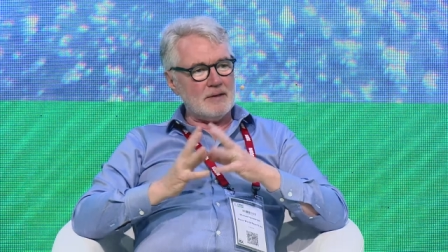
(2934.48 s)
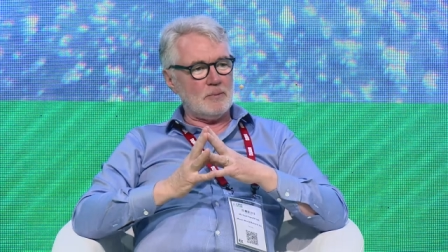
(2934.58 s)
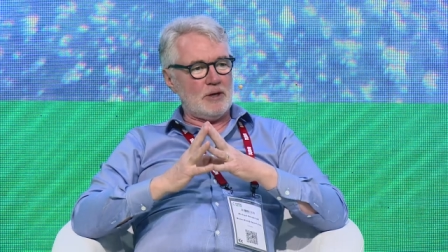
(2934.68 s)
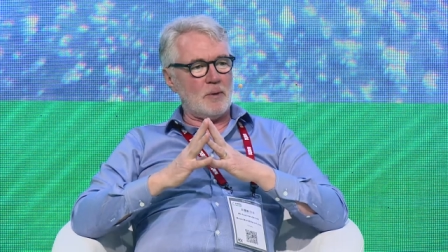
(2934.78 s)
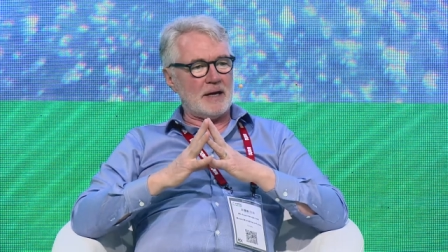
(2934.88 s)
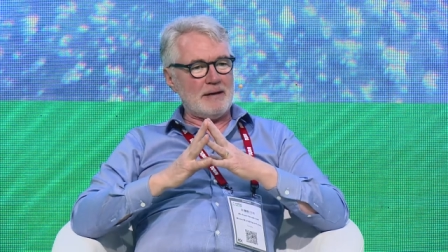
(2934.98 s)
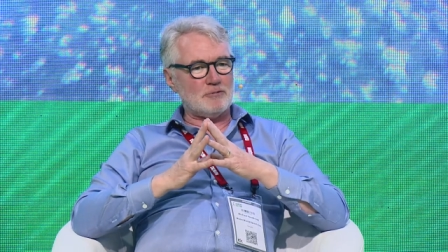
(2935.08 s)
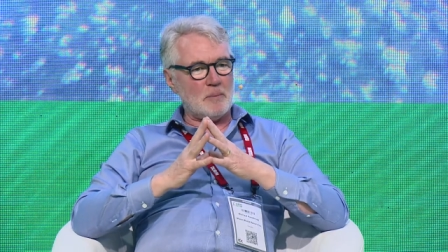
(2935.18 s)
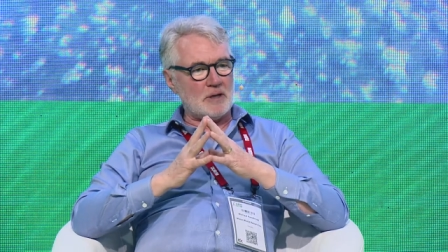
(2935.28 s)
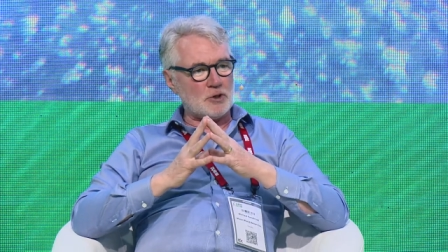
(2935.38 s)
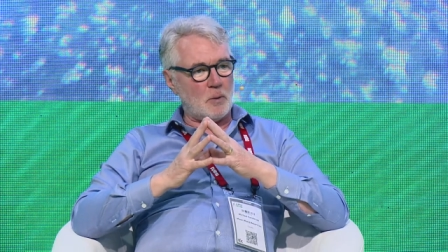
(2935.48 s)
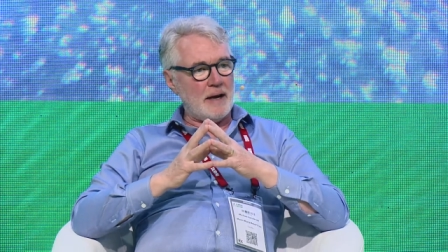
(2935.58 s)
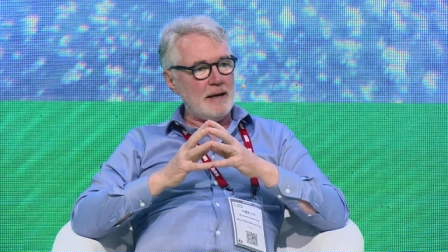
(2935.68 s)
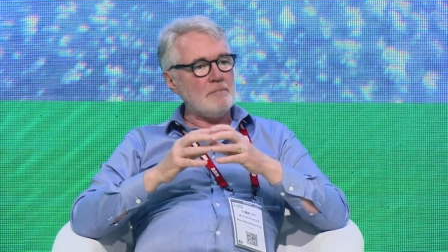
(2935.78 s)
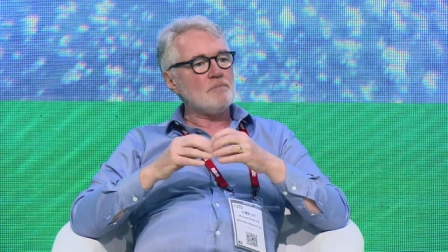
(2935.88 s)
we don't want to give too much
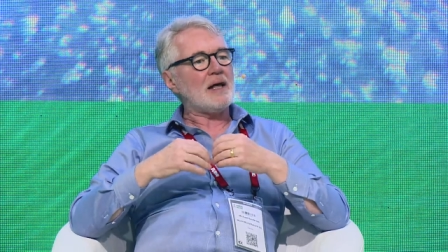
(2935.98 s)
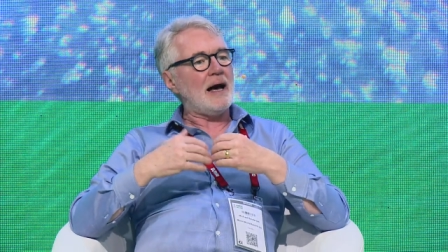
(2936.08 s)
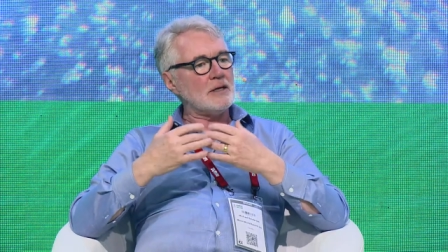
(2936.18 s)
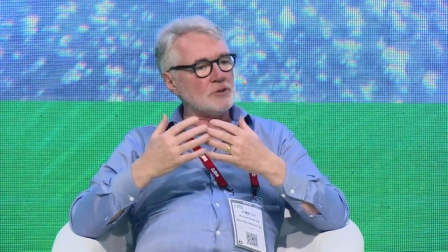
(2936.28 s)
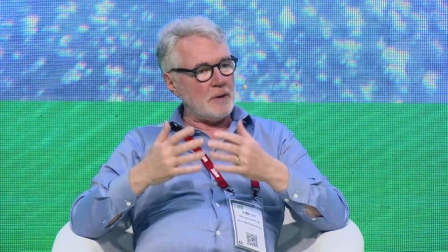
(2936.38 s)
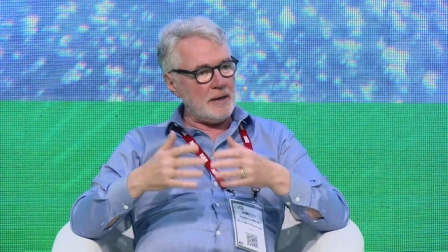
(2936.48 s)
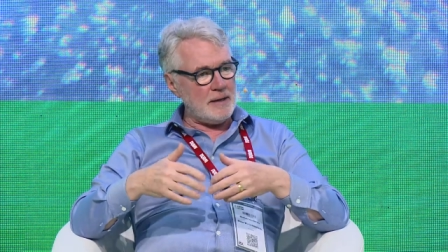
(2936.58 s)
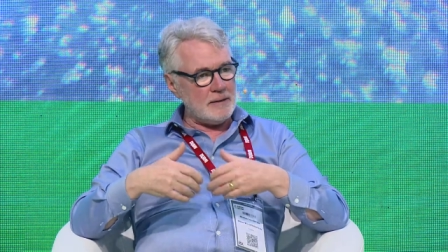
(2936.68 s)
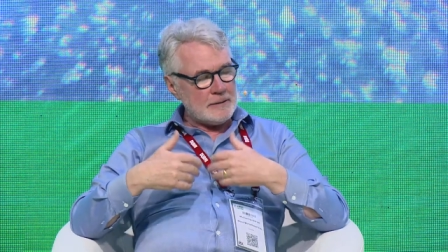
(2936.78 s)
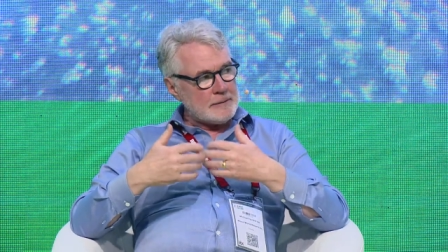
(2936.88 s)
away. As we